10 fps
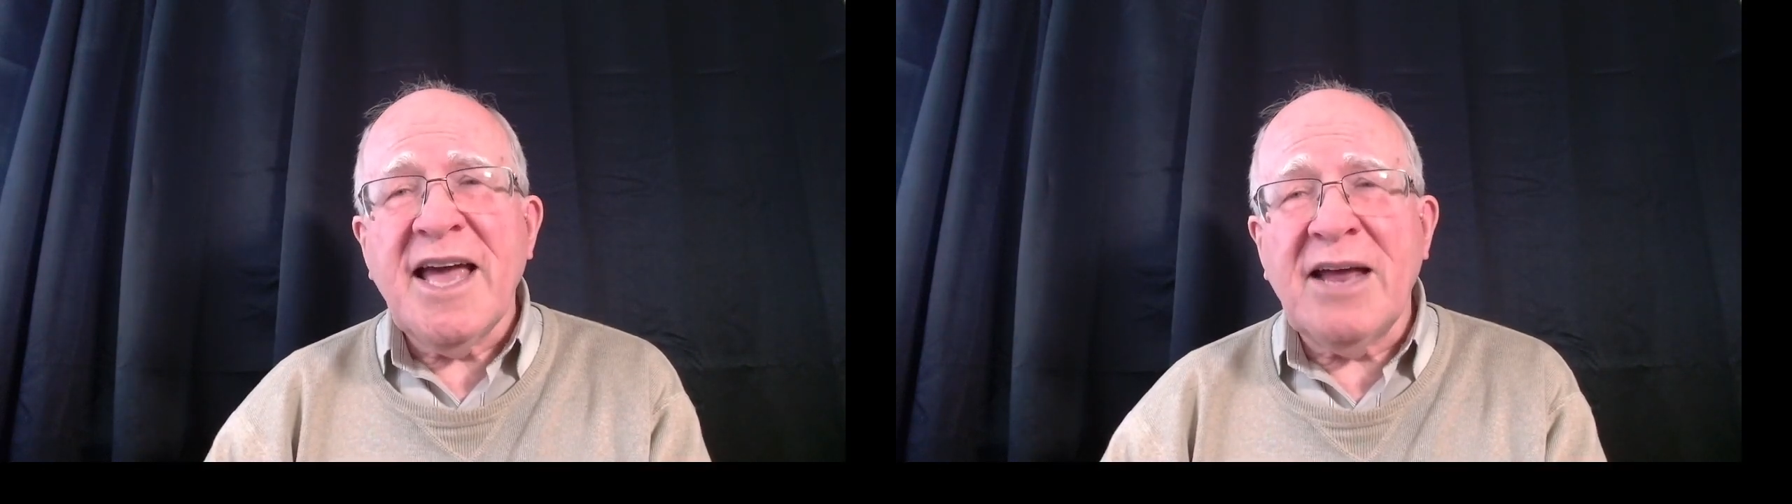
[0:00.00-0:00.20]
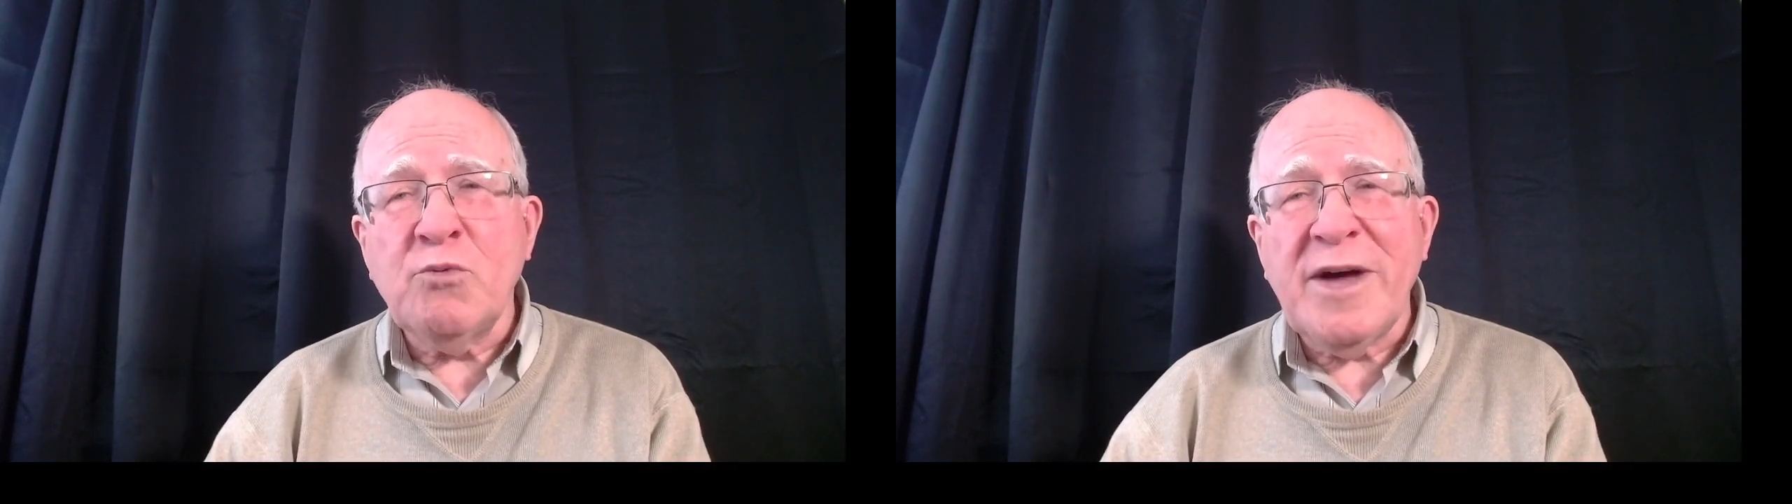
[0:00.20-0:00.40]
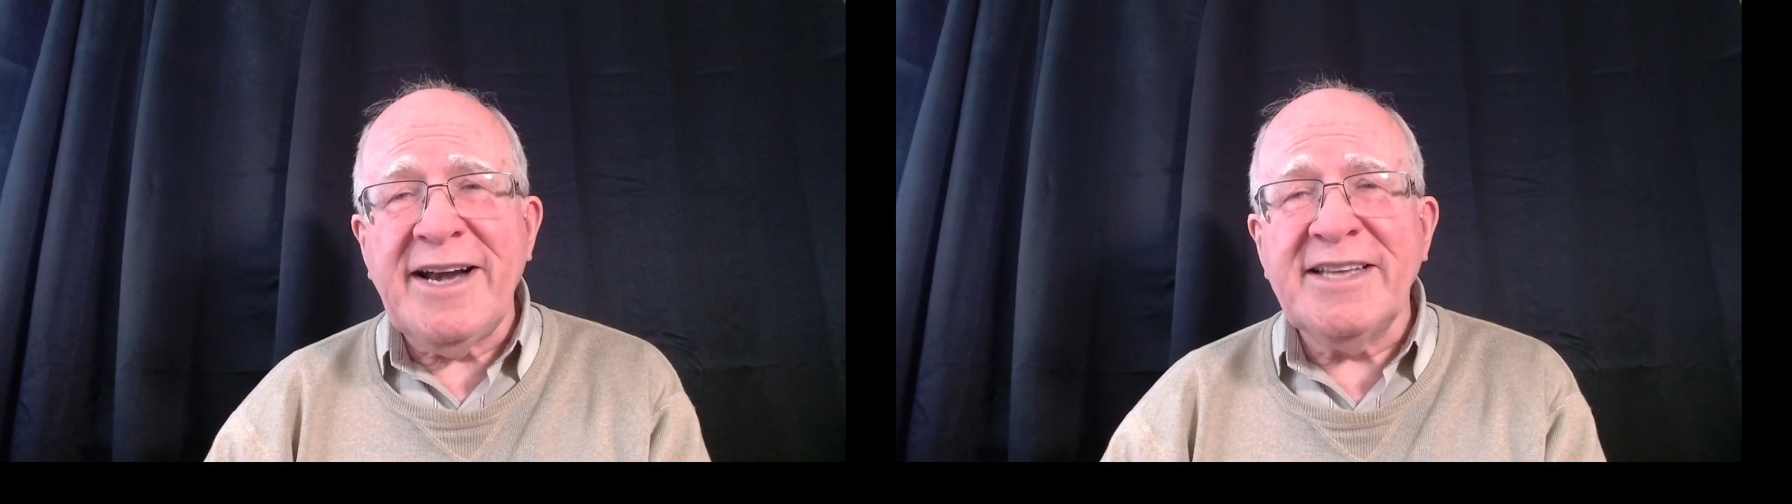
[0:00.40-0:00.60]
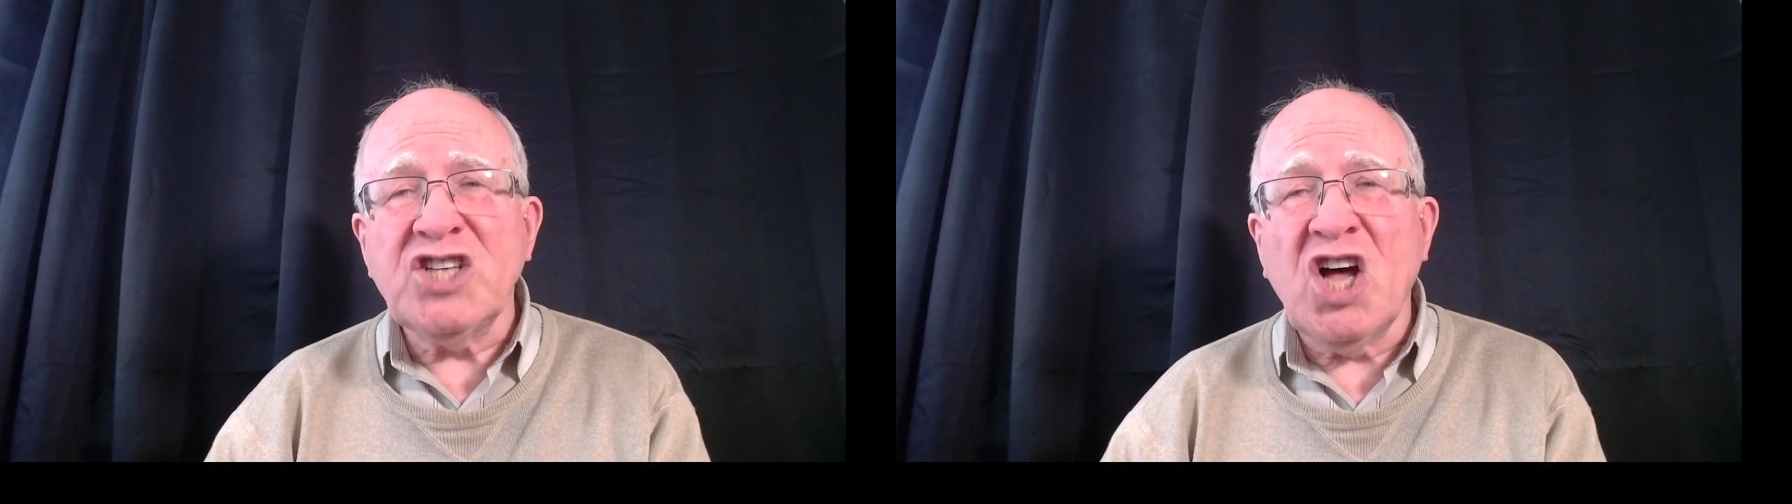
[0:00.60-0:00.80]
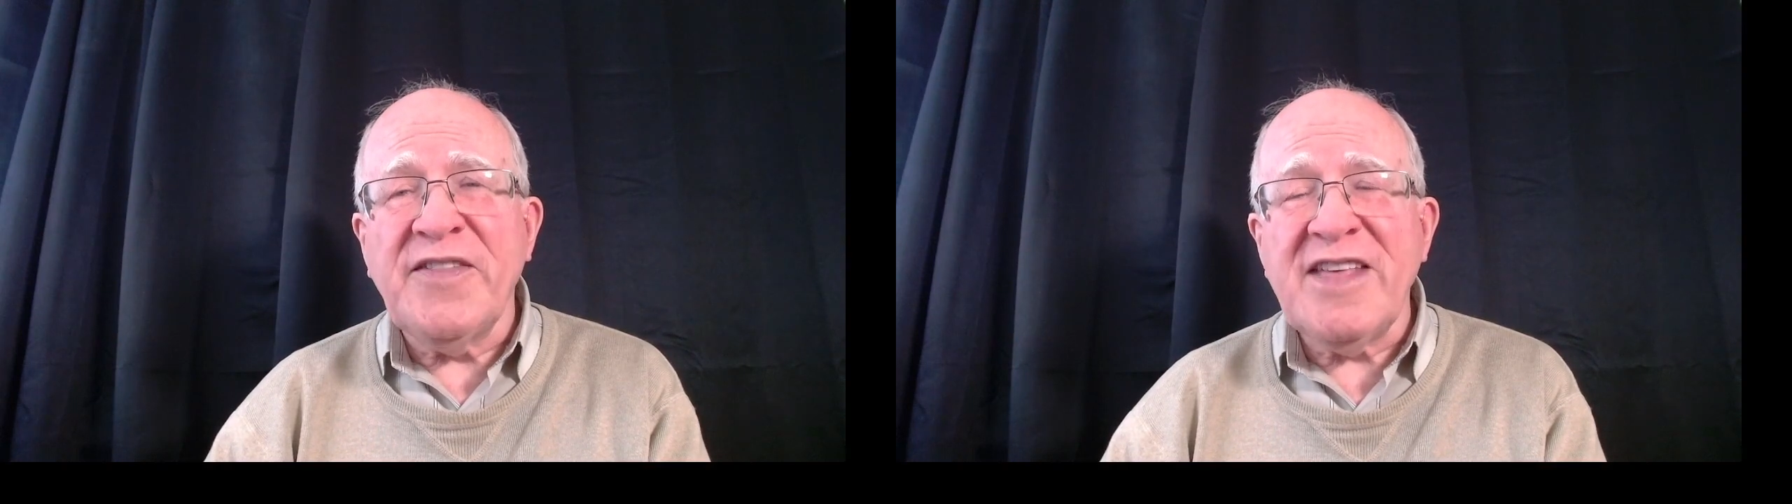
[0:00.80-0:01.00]
And when it
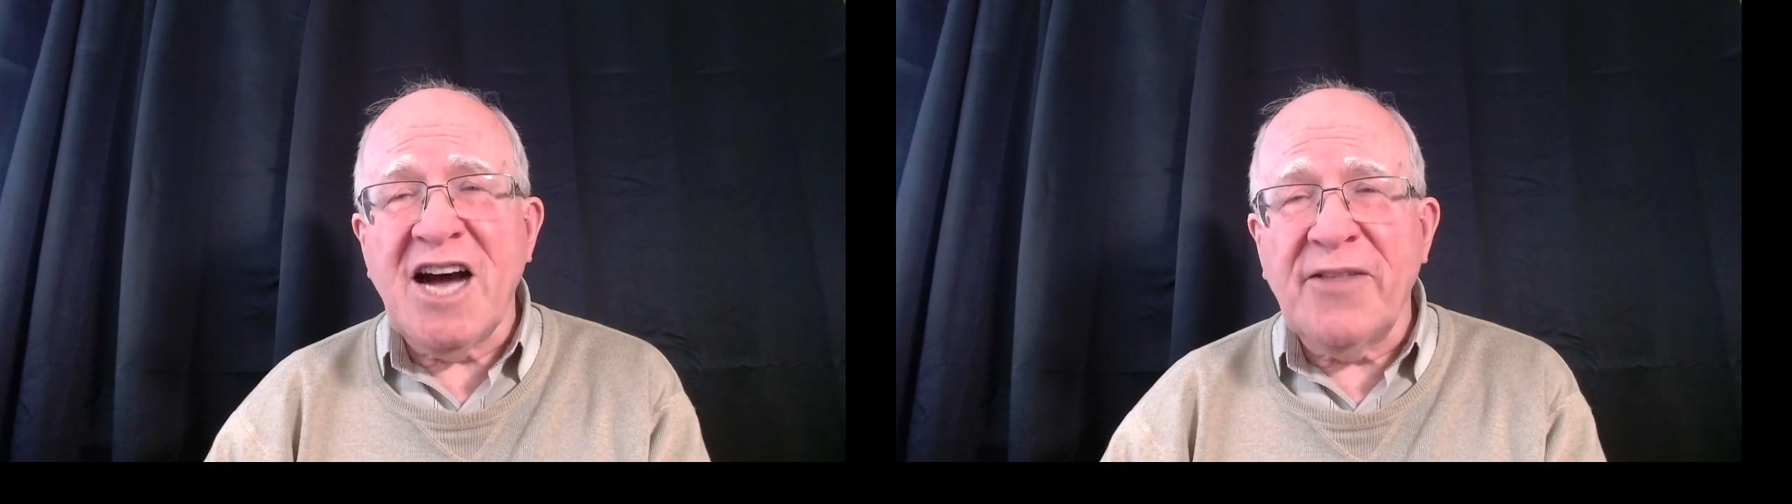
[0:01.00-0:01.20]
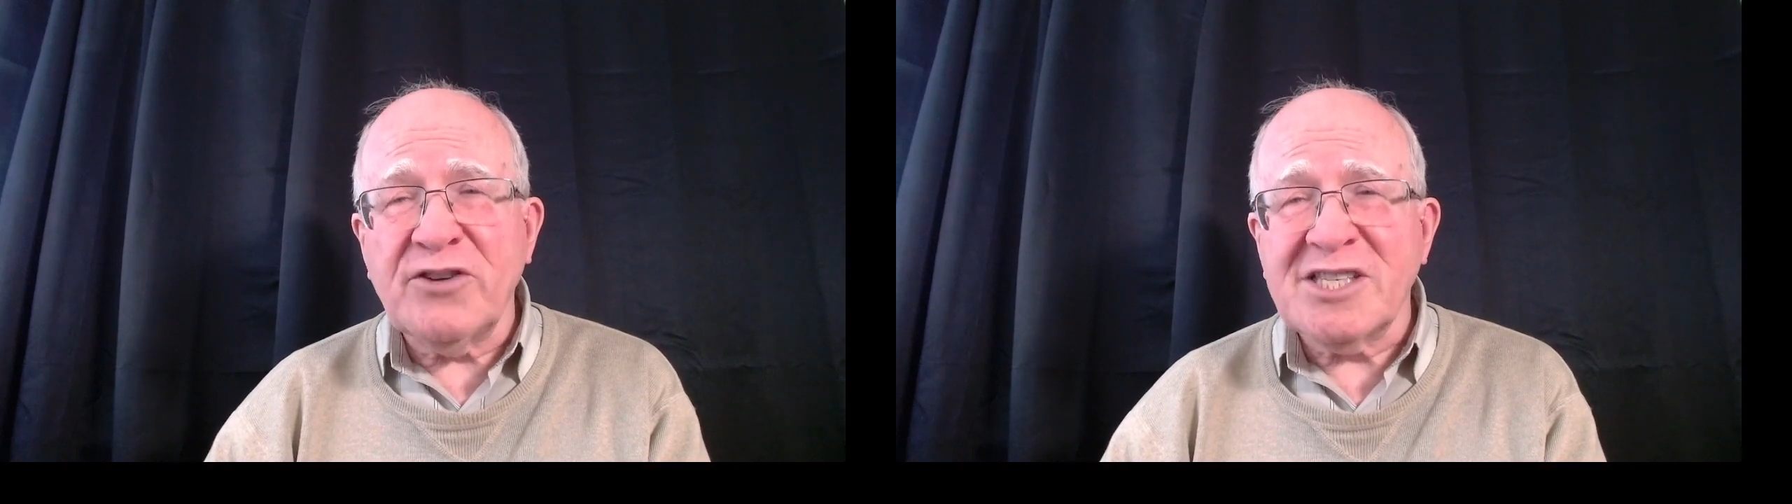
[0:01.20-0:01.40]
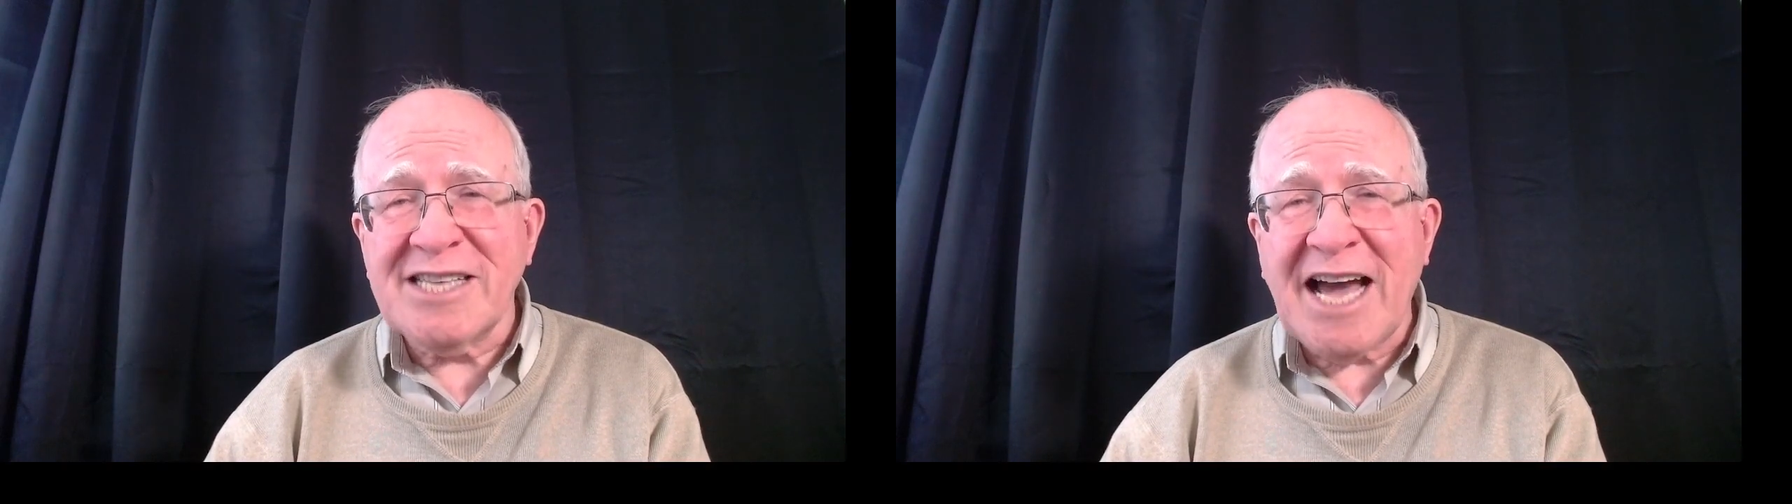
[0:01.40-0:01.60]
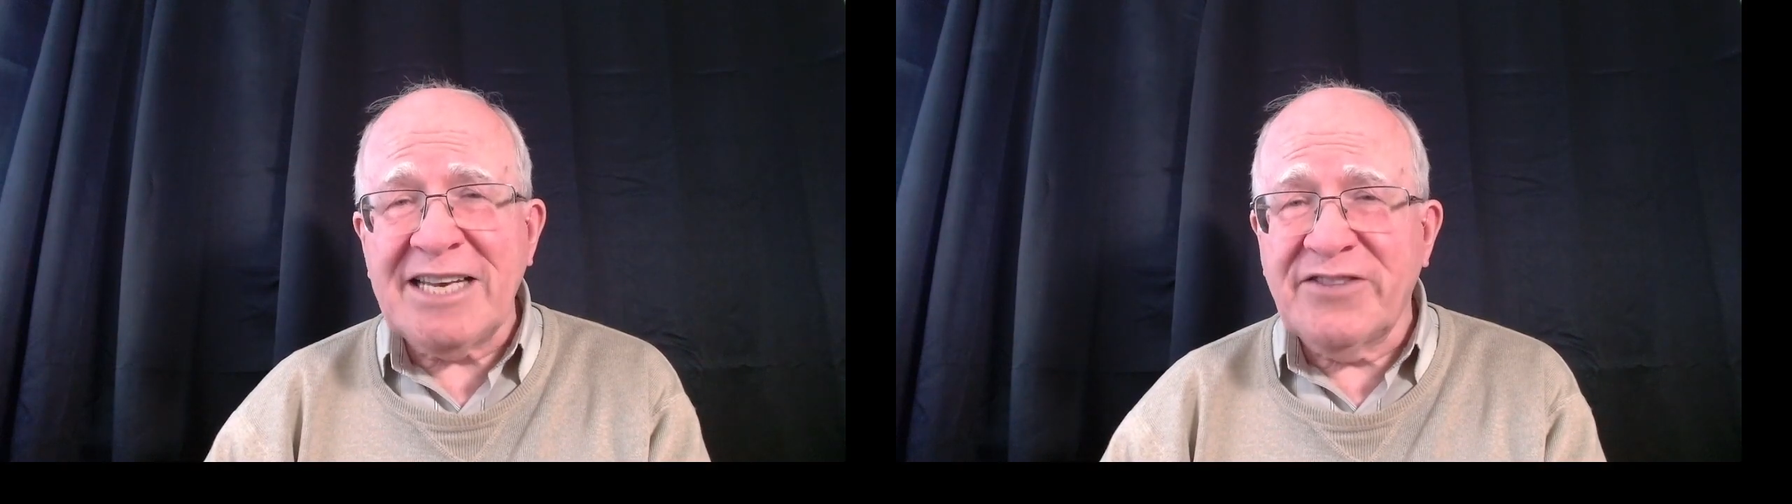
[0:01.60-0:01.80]
is on the other side